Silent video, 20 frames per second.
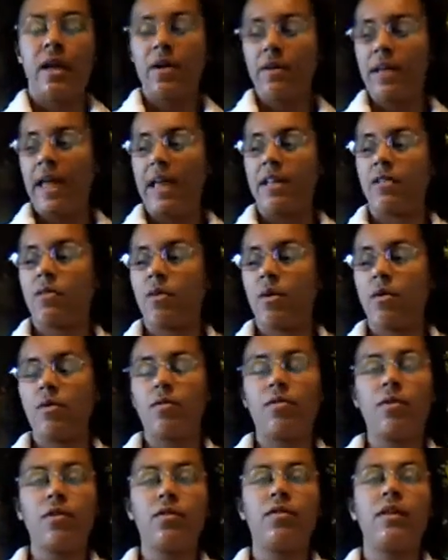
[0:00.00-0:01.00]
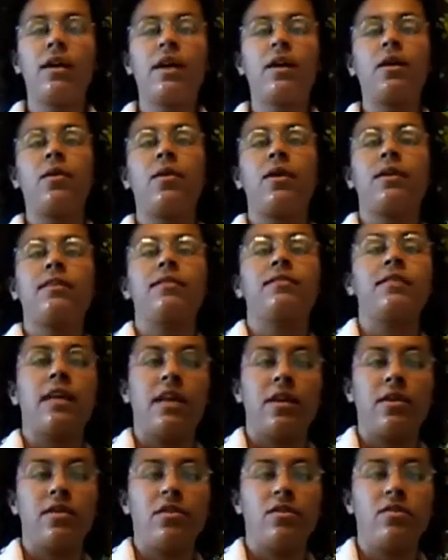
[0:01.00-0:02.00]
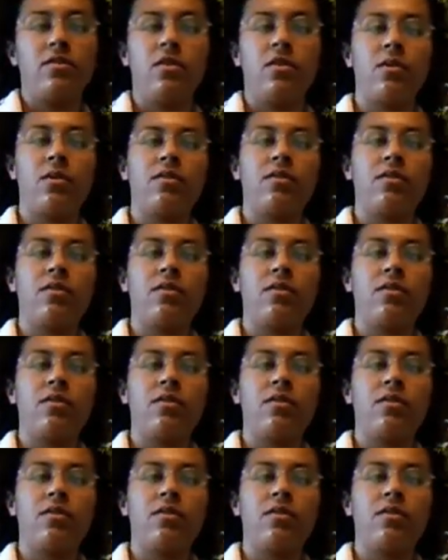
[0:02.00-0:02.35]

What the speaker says: Okay, so the first thing I'm going to tell you to do